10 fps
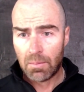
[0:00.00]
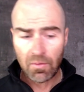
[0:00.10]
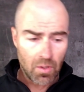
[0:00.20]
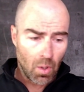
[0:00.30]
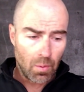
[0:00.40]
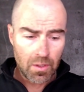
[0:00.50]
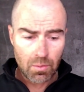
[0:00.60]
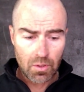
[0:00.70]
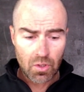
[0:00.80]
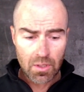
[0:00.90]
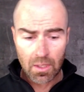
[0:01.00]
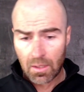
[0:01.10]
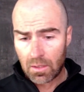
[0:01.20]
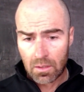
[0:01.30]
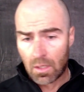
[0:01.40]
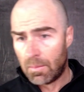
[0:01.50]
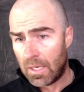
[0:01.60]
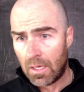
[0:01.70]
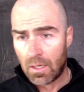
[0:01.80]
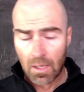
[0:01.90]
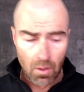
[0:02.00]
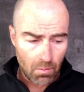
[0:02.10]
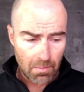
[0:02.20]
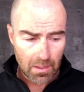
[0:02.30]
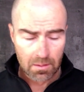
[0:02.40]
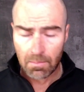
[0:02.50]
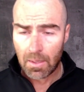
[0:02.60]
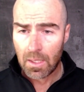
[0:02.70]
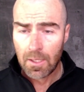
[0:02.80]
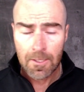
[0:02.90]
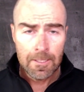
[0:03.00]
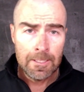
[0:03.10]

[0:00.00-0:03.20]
But if you go into it just thinking it's going to be in and out and make some money,